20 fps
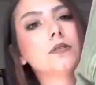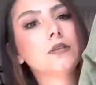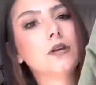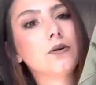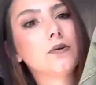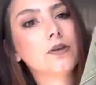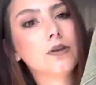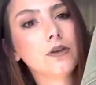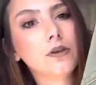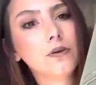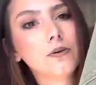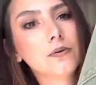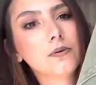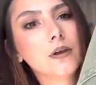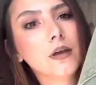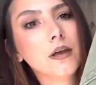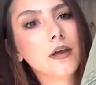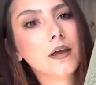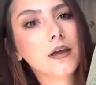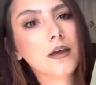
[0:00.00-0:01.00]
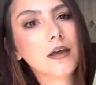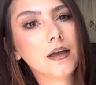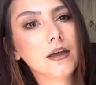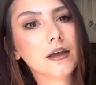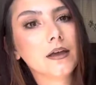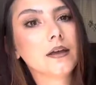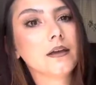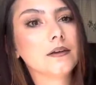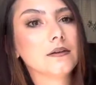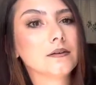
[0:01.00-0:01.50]
so cute
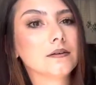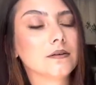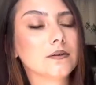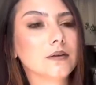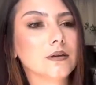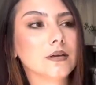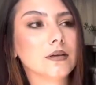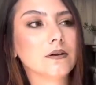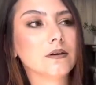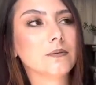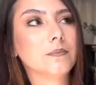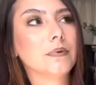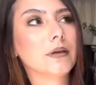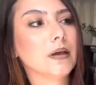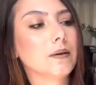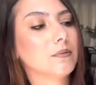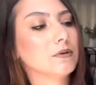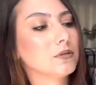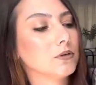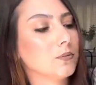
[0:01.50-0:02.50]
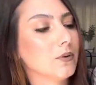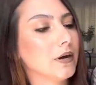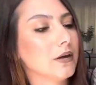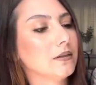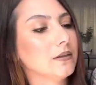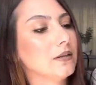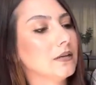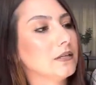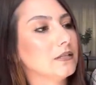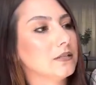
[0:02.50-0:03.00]
and he'll be able to wear
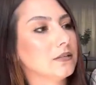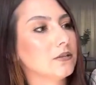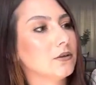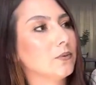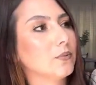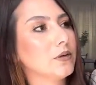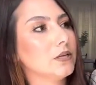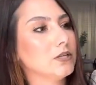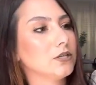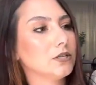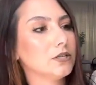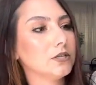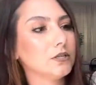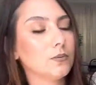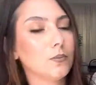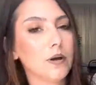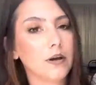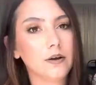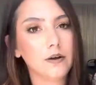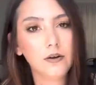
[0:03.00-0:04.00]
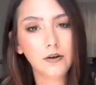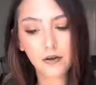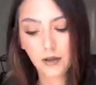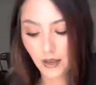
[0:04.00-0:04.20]
this in the winter as well.